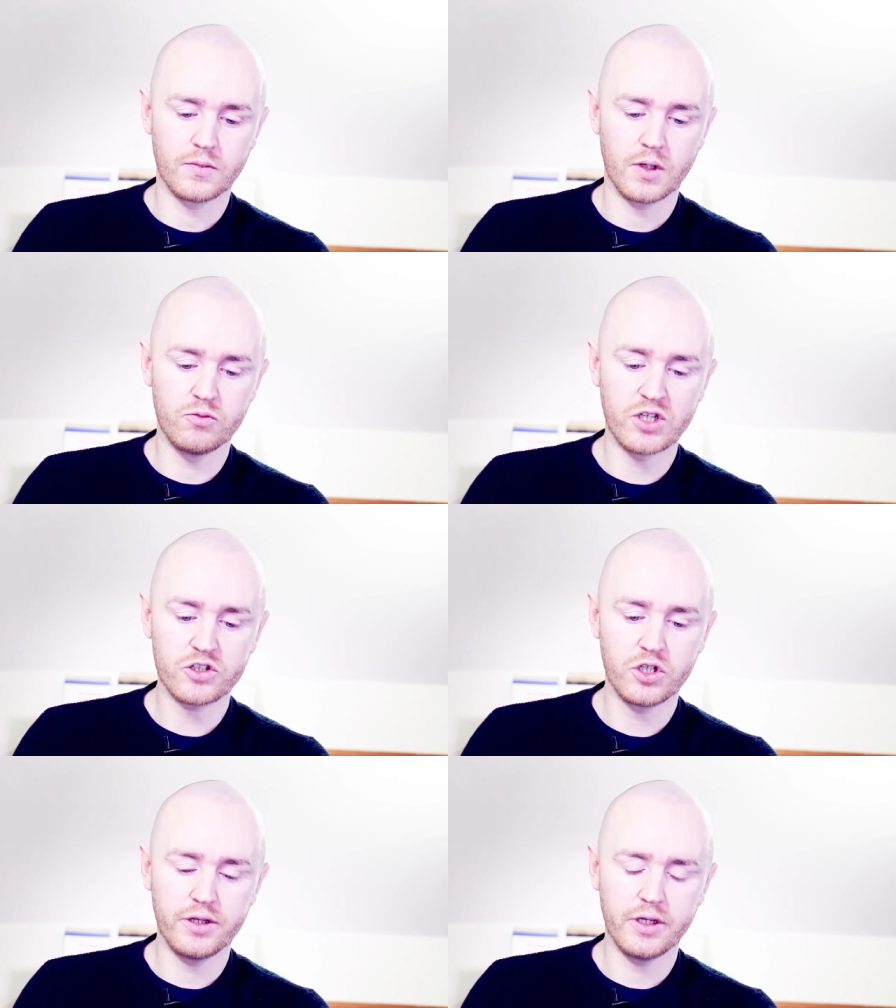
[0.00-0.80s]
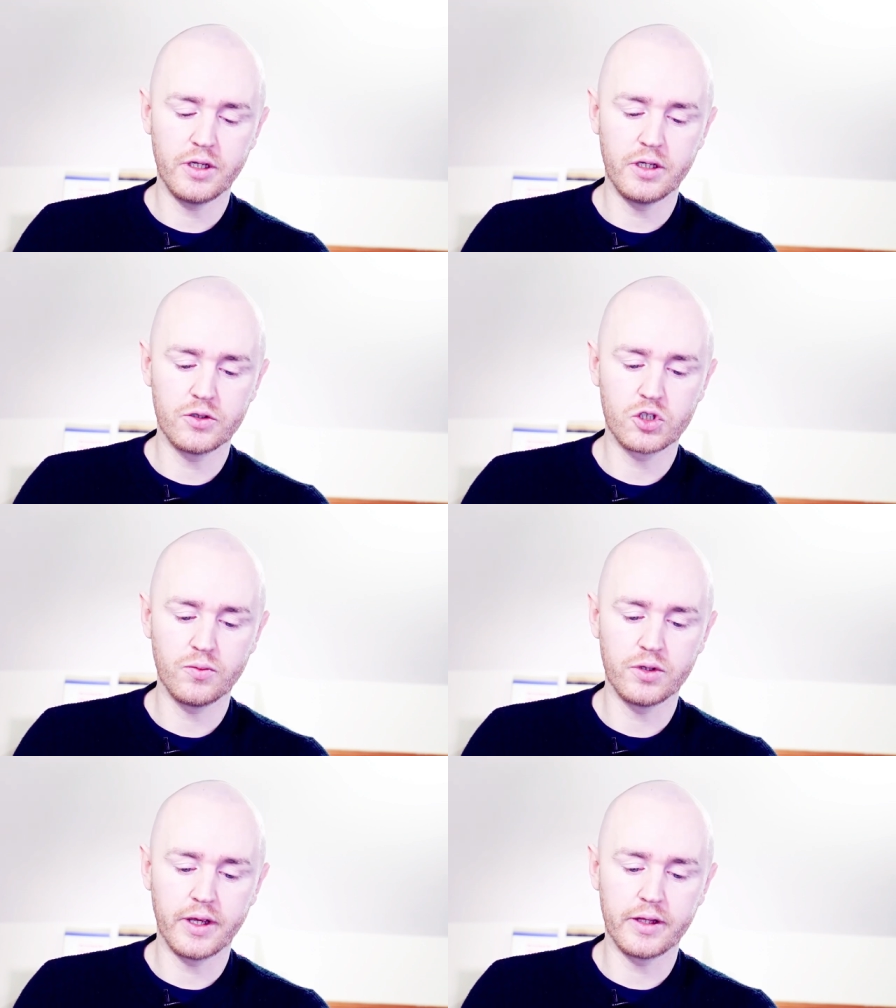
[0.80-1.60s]
It was actually
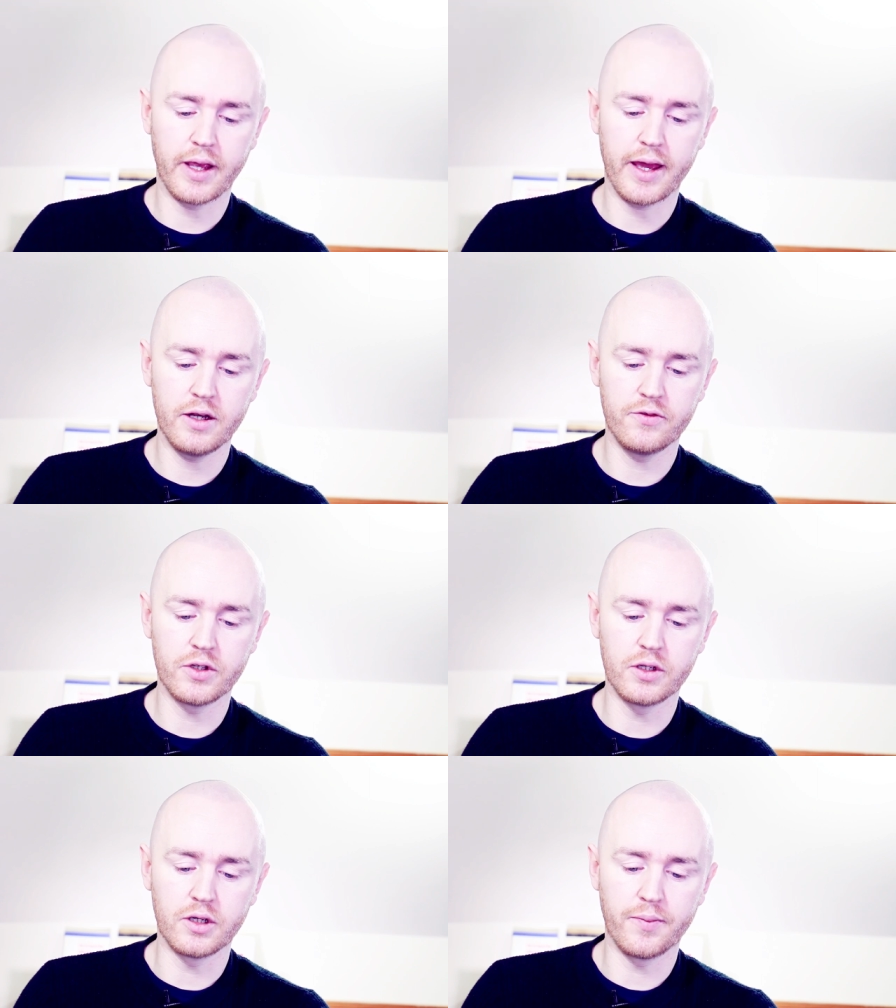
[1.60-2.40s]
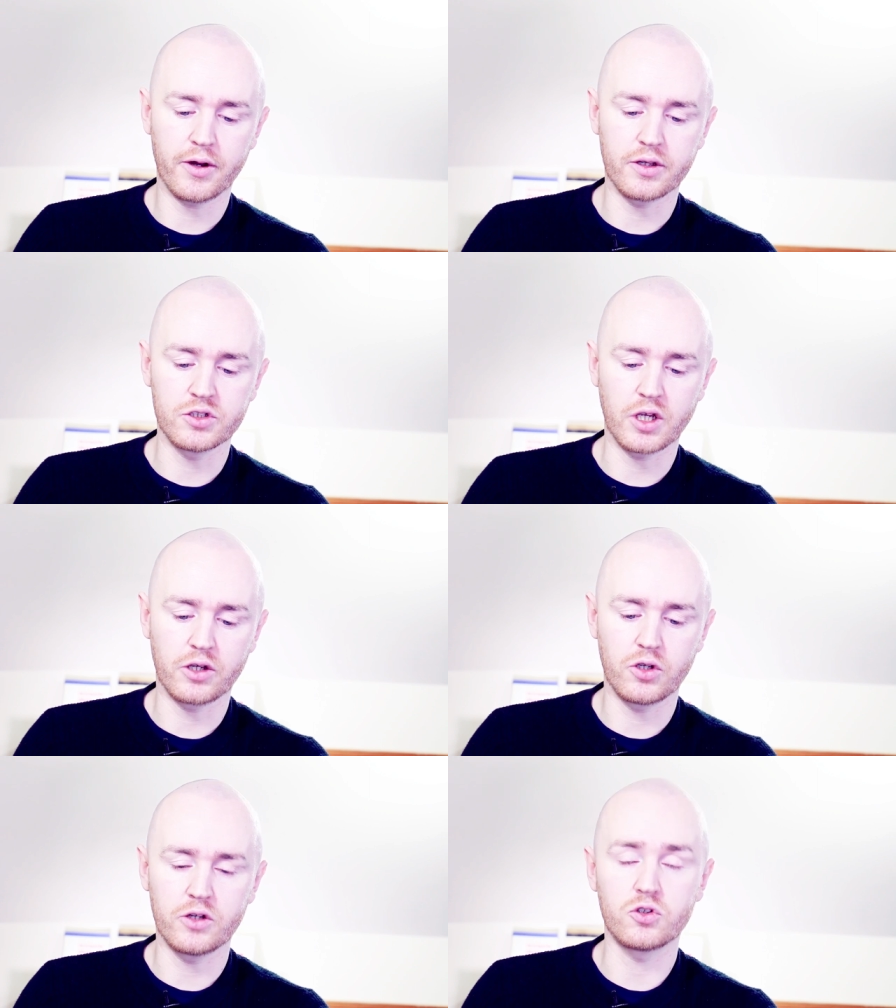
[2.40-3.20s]
the head of the American
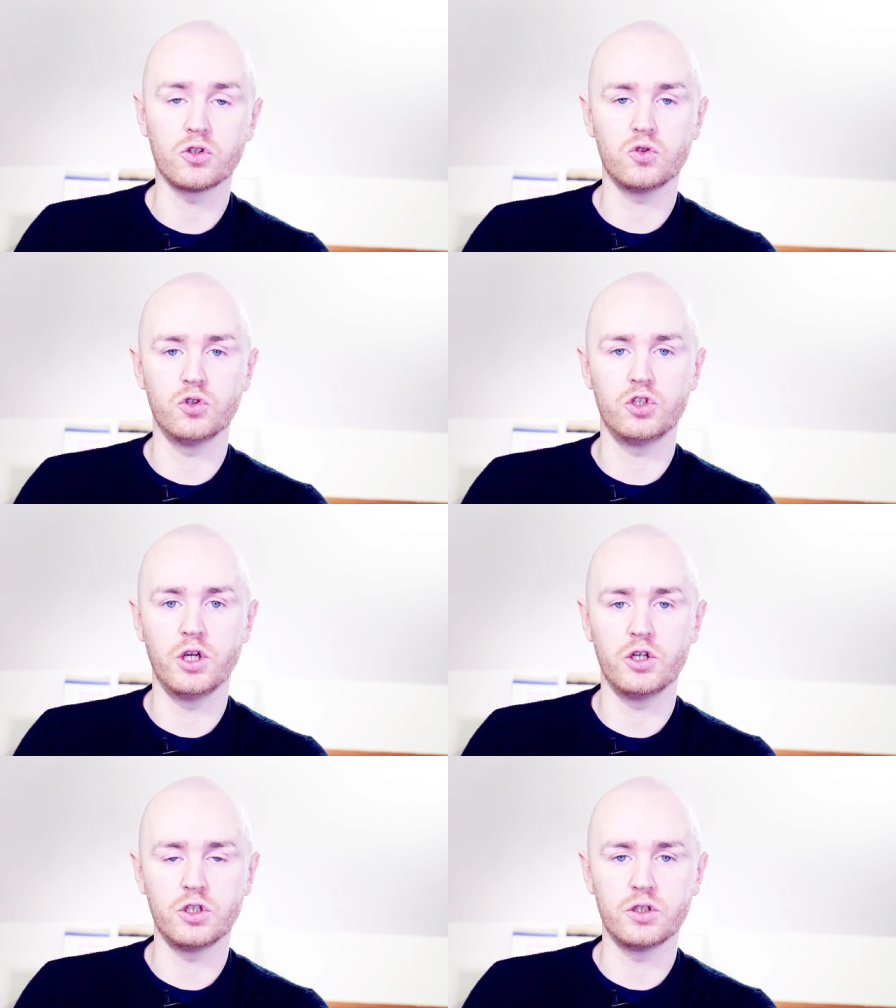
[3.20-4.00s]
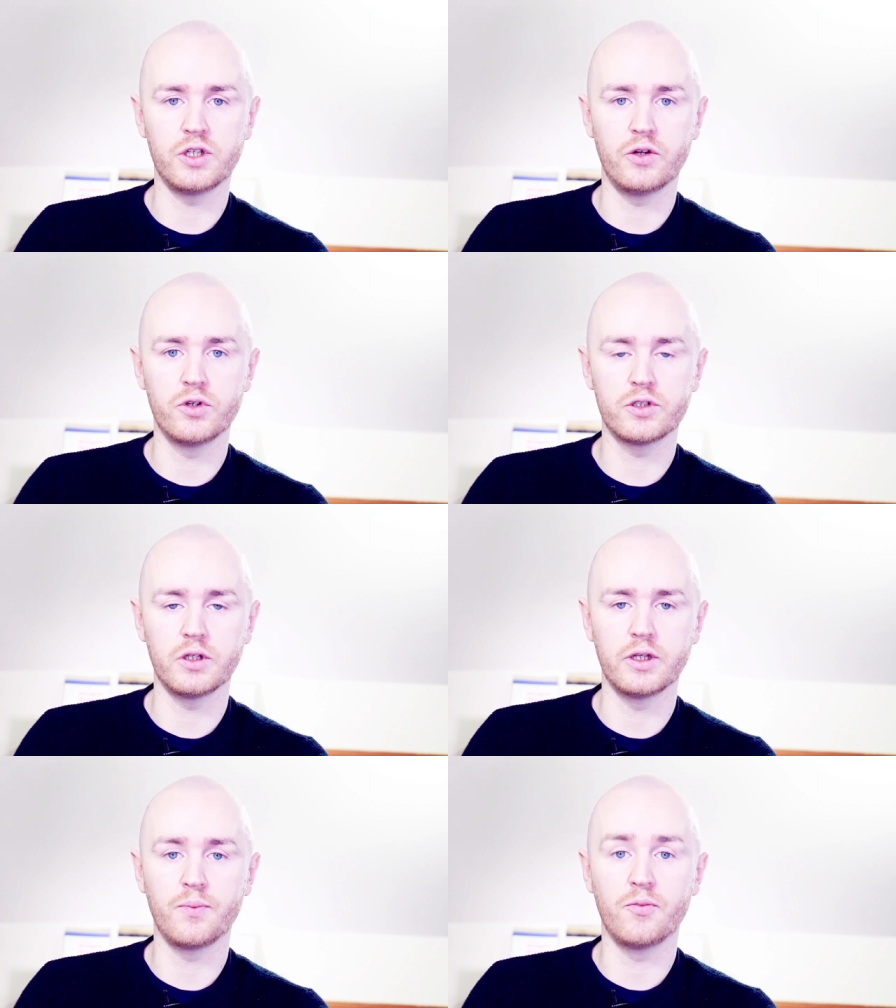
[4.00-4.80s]
Psychiatric Association said
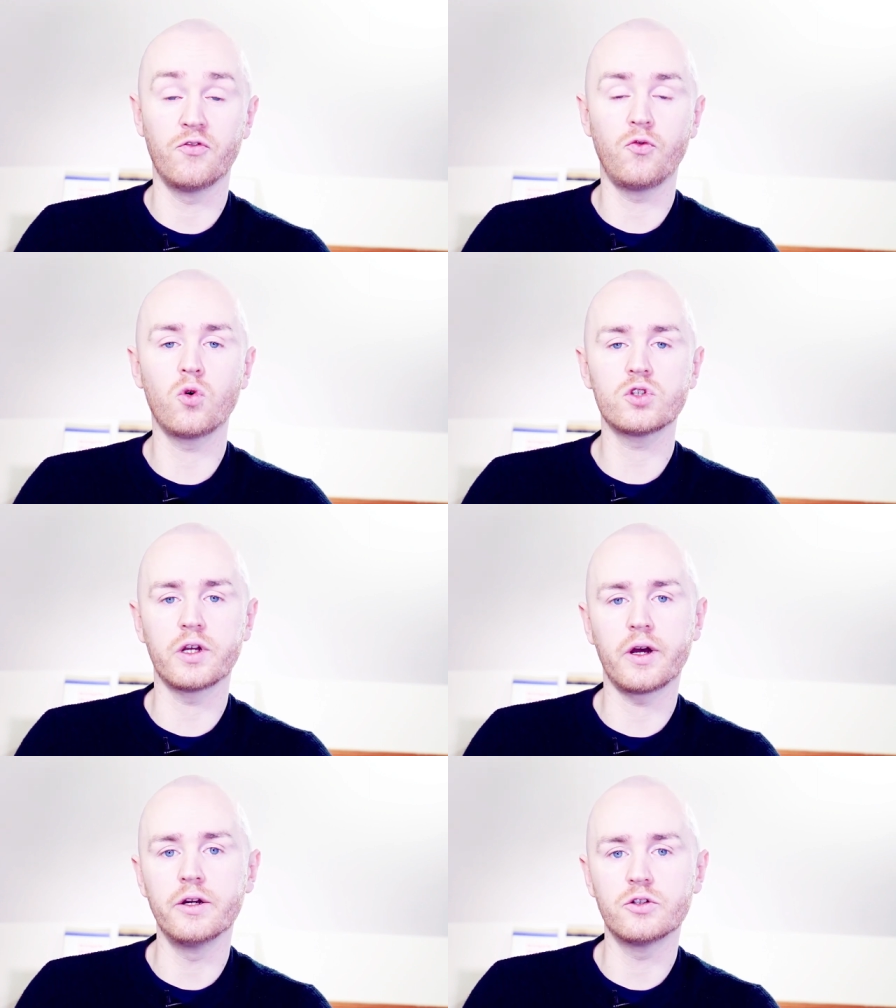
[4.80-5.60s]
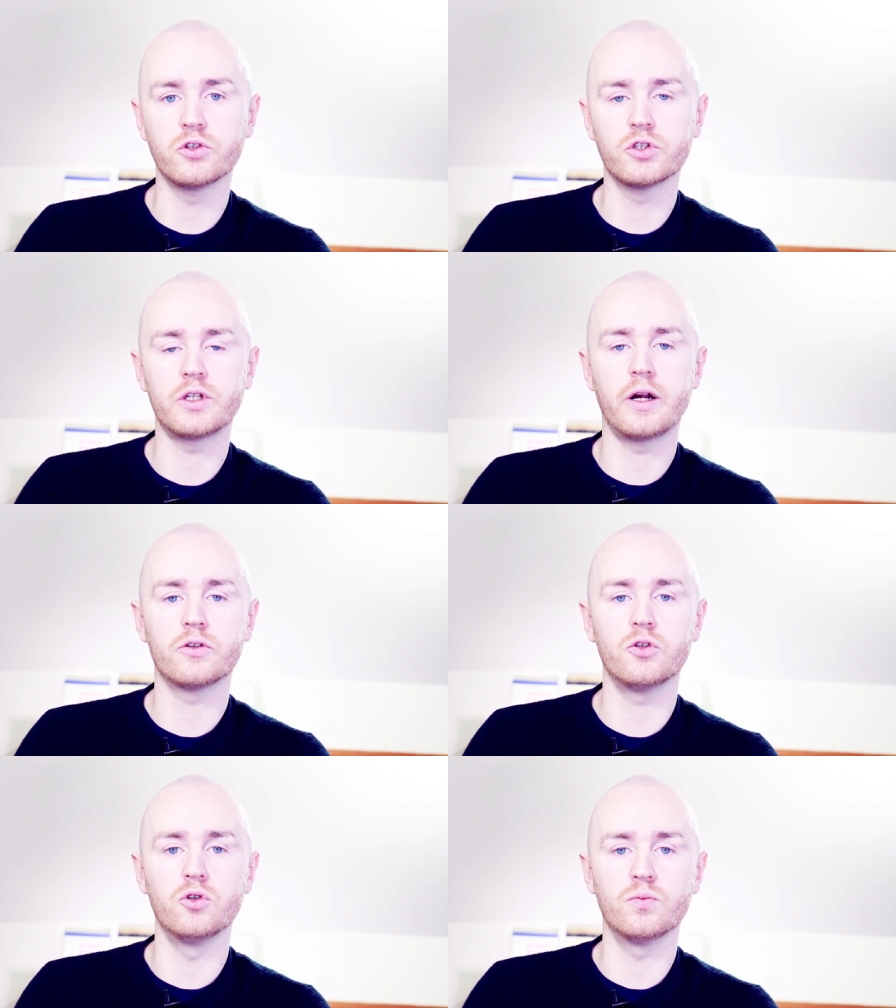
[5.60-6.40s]
recently that before psychiatrists start
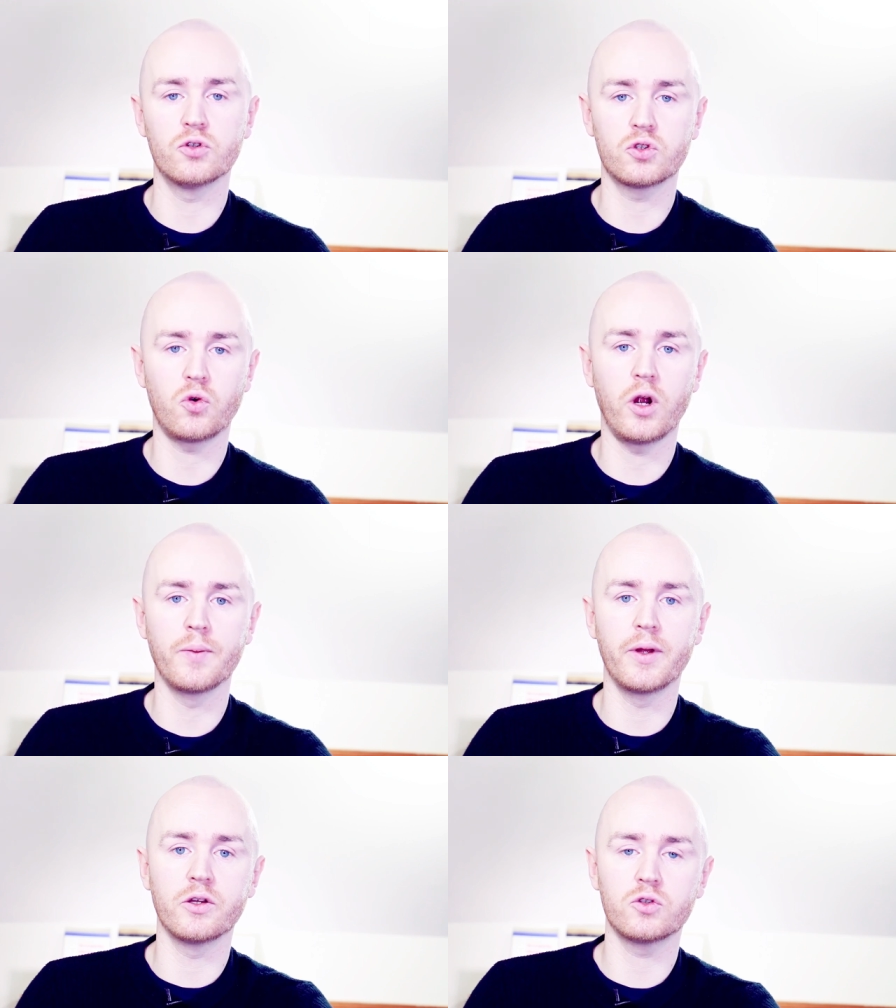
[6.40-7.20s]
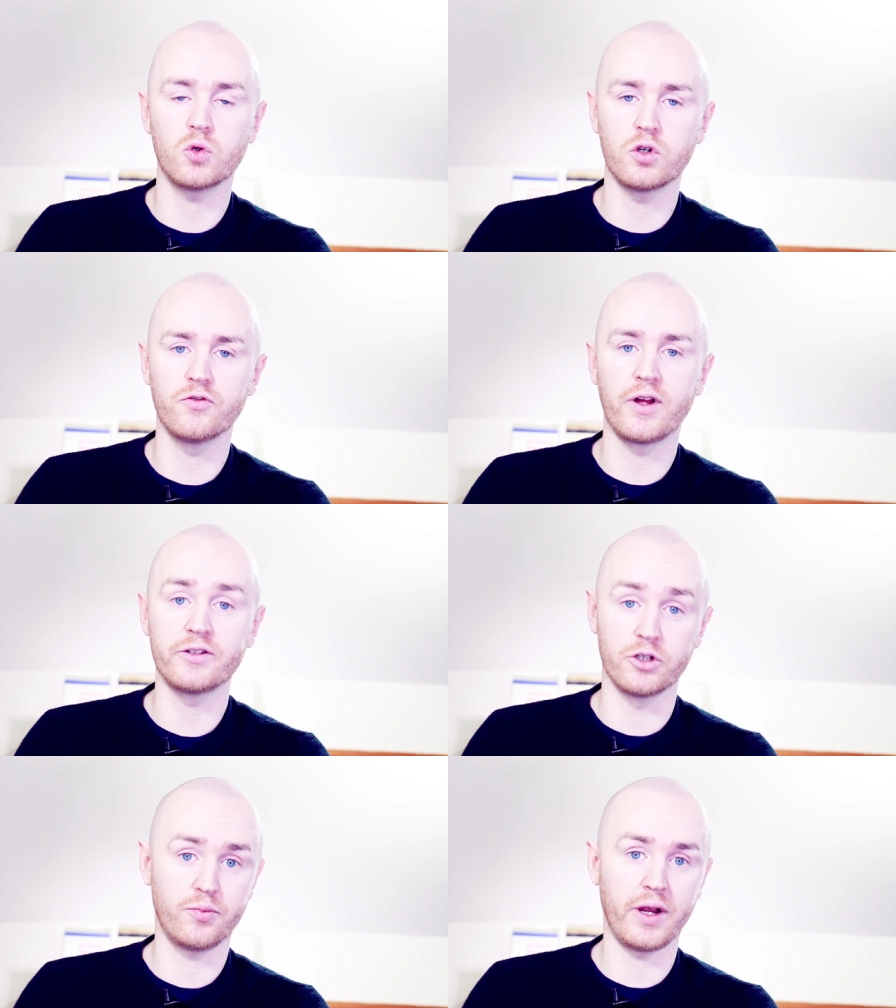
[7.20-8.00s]
to prescribe any sort of
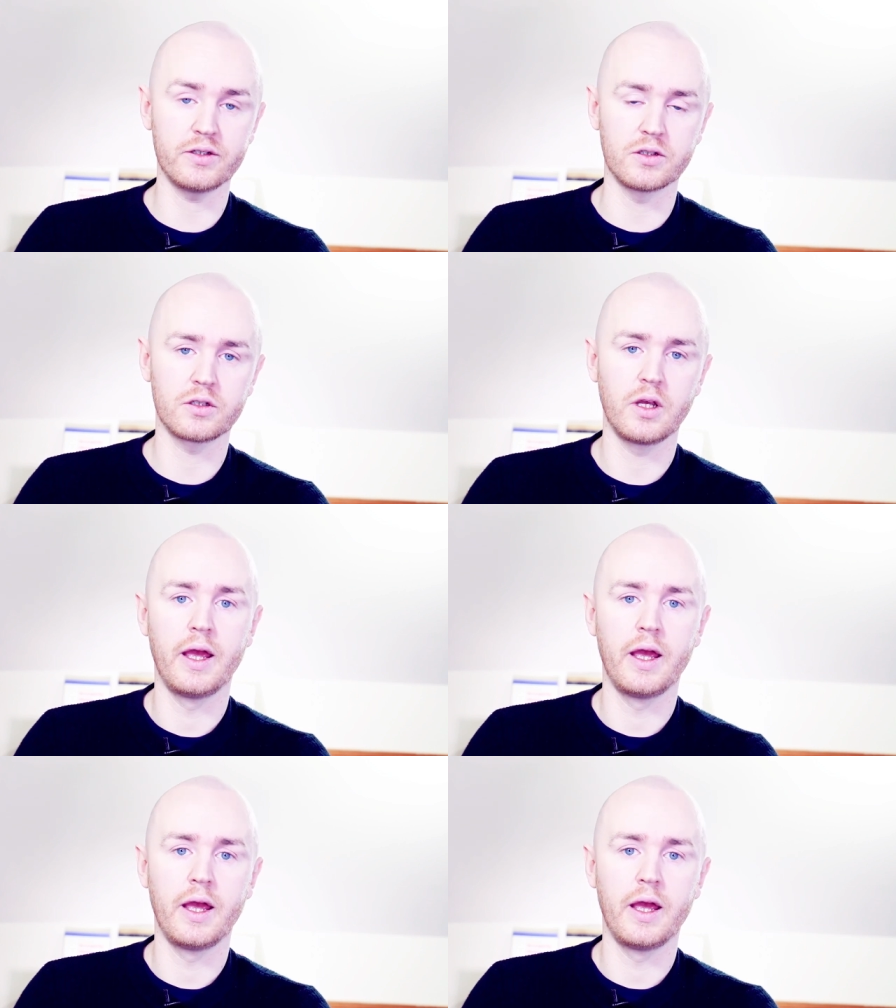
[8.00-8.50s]
antidepressants,